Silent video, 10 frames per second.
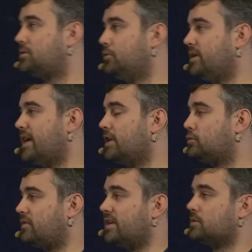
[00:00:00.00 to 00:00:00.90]
to engage
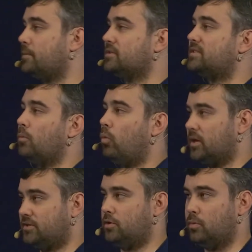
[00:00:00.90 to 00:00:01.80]
with the experience they
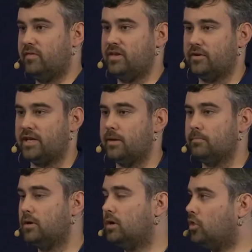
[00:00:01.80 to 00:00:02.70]
want to within your game.
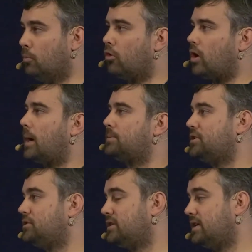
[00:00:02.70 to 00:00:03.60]
The more
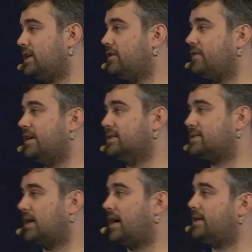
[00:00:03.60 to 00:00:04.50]
options you can give
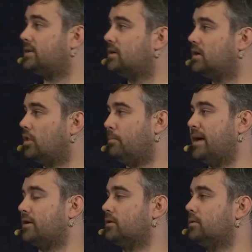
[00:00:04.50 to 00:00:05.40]
inside, the
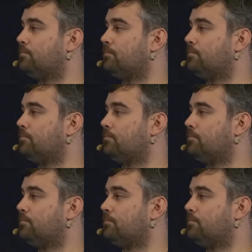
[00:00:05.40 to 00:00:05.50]
better.